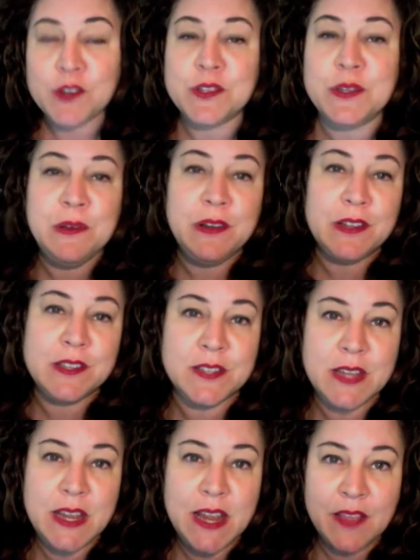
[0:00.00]
so you could
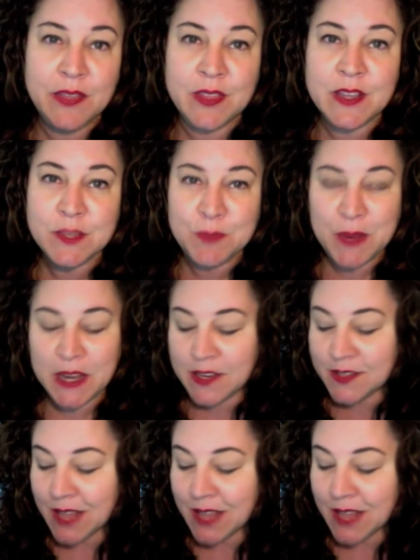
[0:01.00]
see in this piece,